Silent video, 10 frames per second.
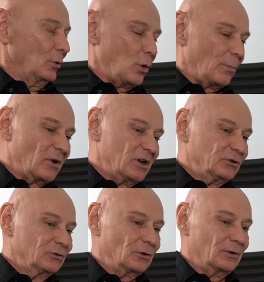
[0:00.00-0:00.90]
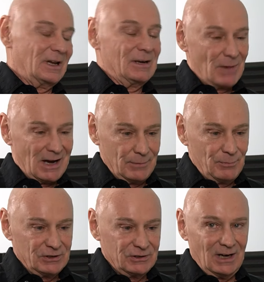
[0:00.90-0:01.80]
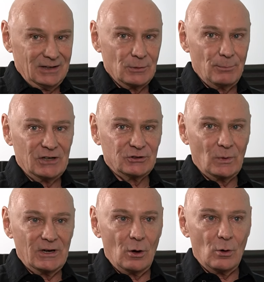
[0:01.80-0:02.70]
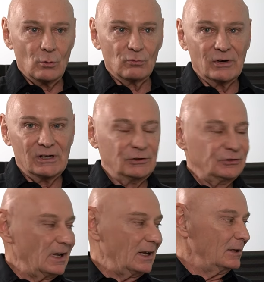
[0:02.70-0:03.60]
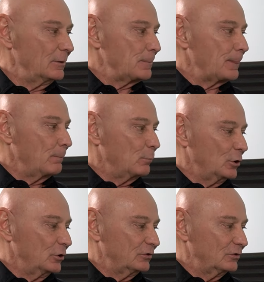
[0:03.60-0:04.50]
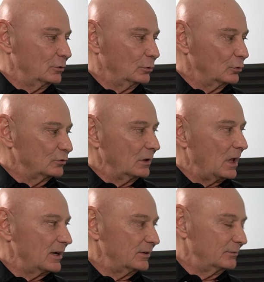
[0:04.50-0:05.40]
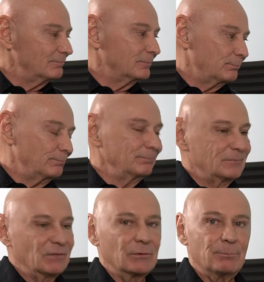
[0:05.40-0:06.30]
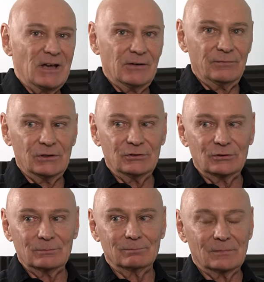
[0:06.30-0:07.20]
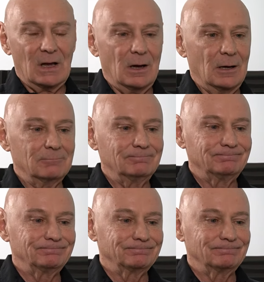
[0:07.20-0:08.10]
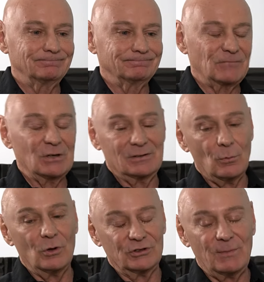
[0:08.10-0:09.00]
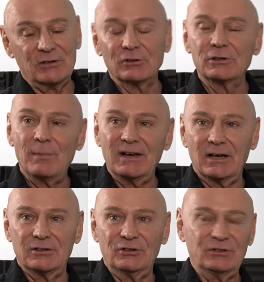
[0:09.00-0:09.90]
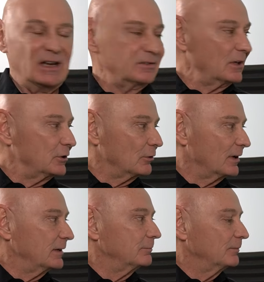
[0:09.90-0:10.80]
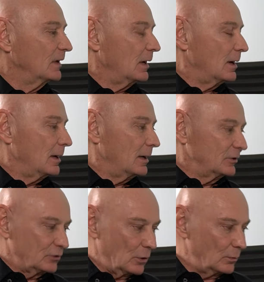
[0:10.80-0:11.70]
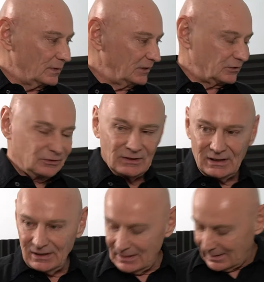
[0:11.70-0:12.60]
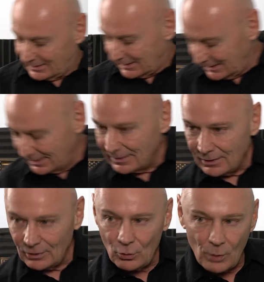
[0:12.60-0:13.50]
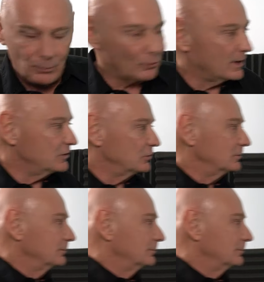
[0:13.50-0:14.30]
Corporations are, in my opinion, not the best way to own real estate because you lose a lot of different benefits, um, especially depending on the state that you're in. So that's the the corporation.